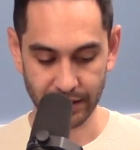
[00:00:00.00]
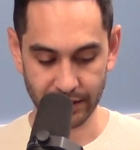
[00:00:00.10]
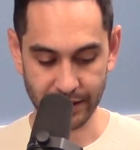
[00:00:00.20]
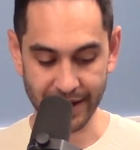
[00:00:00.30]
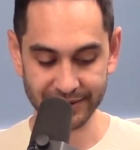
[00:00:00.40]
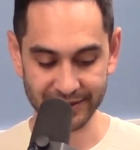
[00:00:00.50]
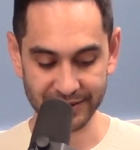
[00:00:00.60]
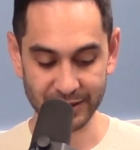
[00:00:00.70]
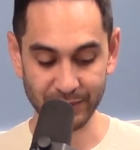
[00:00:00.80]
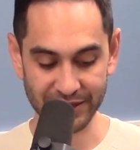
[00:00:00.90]
God's
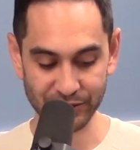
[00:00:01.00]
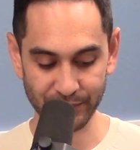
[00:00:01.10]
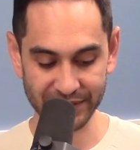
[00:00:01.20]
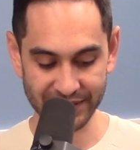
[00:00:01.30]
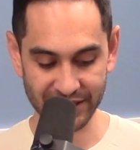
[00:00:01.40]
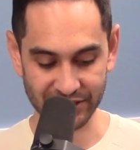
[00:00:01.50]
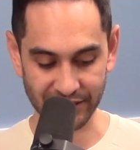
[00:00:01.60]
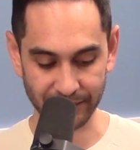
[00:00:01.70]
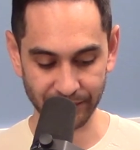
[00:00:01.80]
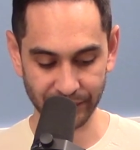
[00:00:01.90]
special
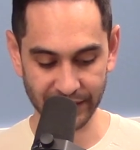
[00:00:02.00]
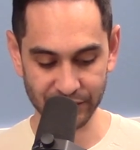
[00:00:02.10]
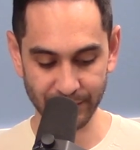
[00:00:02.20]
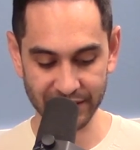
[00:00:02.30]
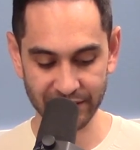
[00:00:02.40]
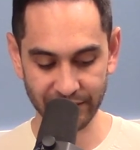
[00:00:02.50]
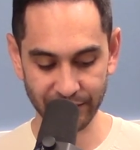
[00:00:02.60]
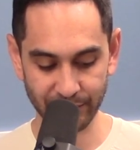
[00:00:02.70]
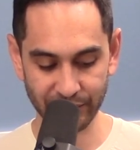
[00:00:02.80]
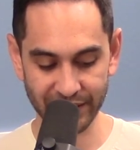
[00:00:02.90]
possession, that you may declare
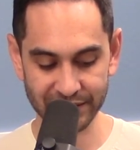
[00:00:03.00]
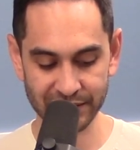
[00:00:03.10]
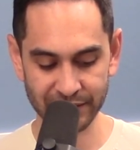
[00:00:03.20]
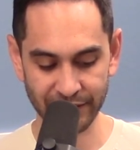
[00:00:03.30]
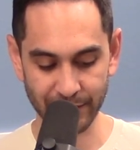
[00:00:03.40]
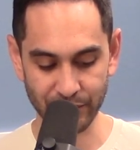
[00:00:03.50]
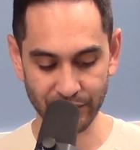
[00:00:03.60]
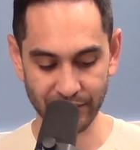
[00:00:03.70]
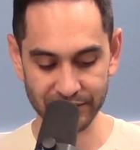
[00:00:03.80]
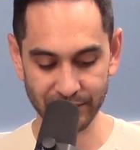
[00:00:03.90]
the praises of him who
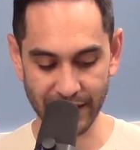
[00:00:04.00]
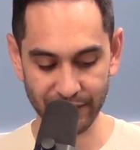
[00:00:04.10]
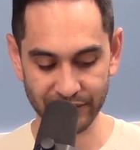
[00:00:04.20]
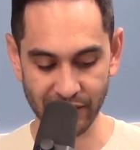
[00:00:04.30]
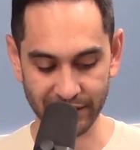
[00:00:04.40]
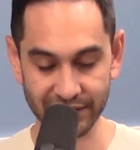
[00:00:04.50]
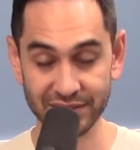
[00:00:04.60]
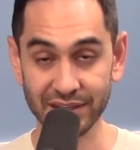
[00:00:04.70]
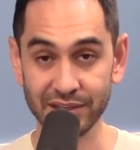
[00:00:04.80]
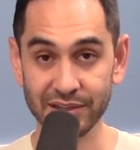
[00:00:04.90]
called you out of
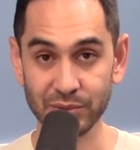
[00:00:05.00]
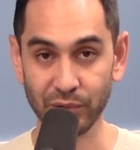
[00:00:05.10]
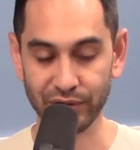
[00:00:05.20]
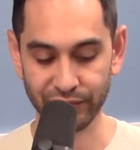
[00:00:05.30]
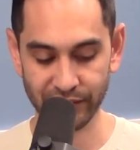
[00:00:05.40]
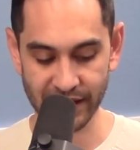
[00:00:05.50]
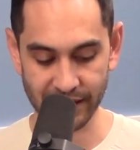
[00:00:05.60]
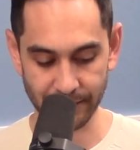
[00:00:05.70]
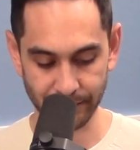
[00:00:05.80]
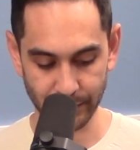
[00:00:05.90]
darkness into his wonderful light.